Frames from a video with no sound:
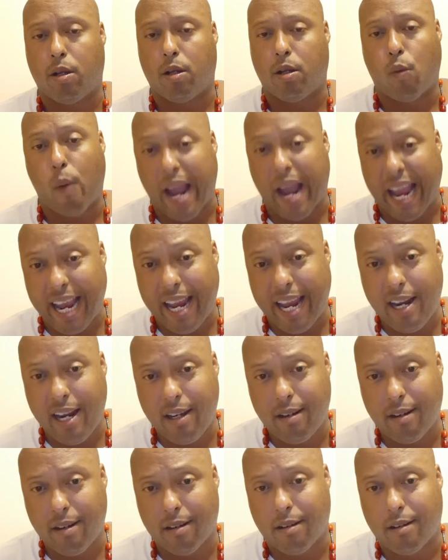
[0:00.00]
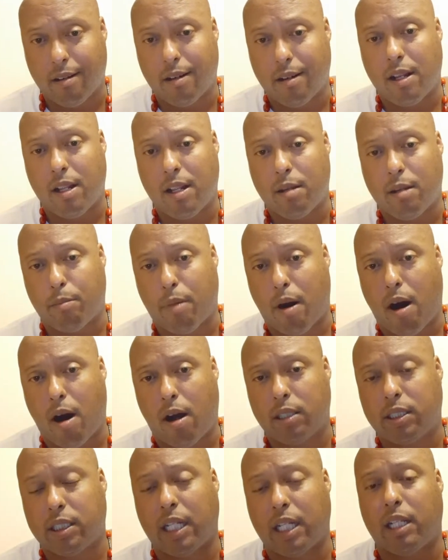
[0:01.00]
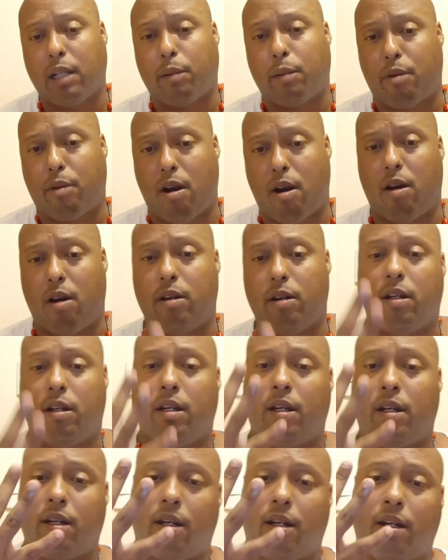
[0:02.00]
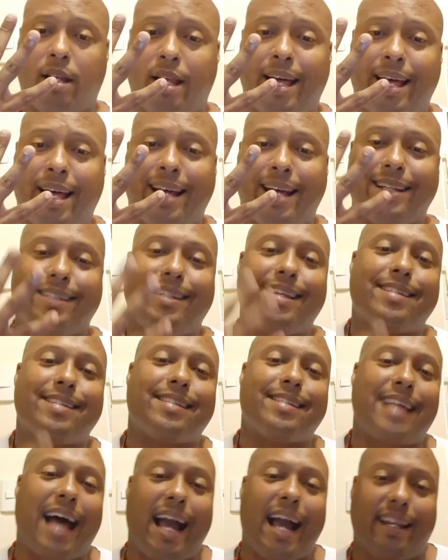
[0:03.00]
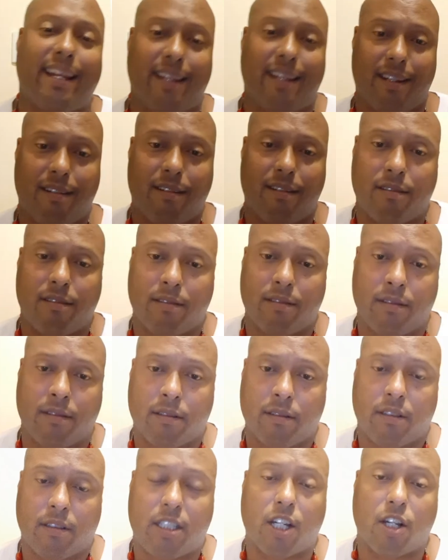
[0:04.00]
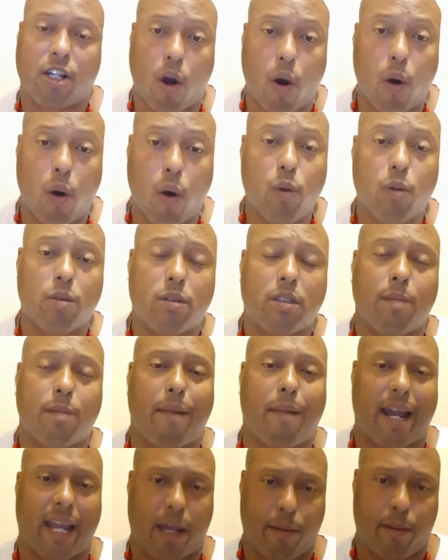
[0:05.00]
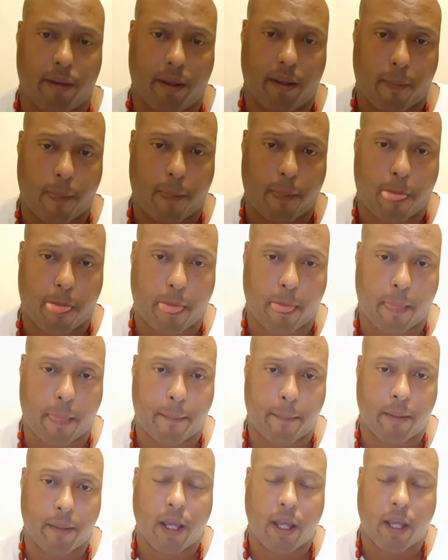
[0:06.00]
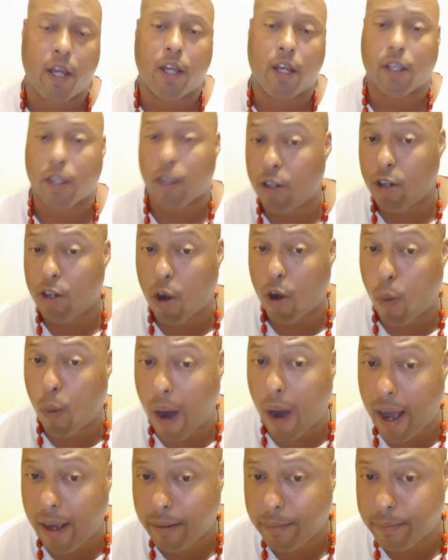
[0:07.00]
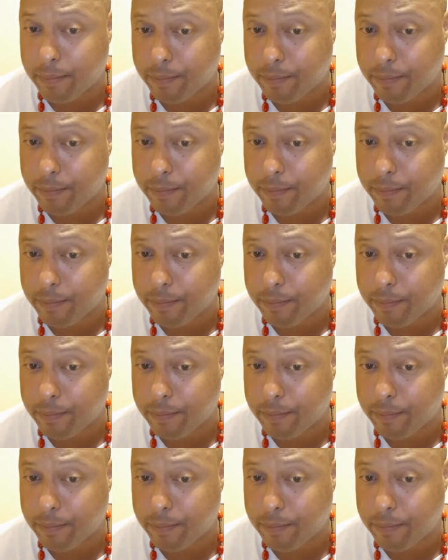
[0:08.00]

Wade, Bosh, and LeBron decided to go to Miami. You know why?